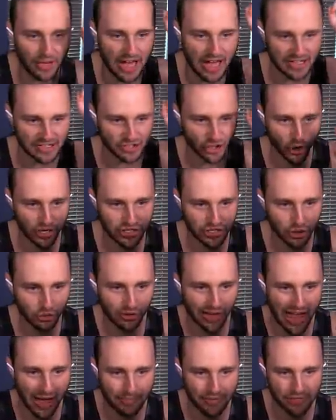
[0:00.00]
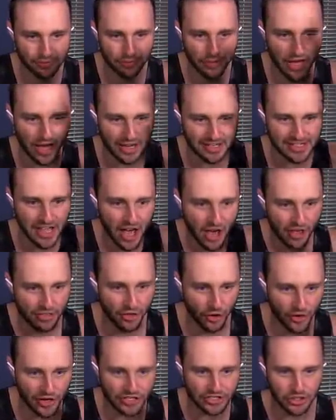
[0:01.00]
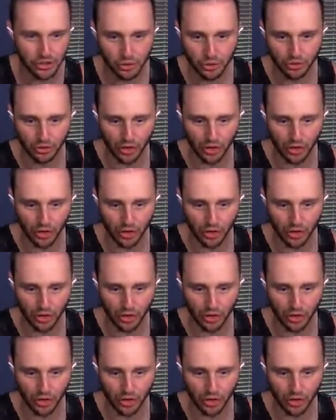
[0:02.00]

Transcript: blocks, 32 lapis blocks, 32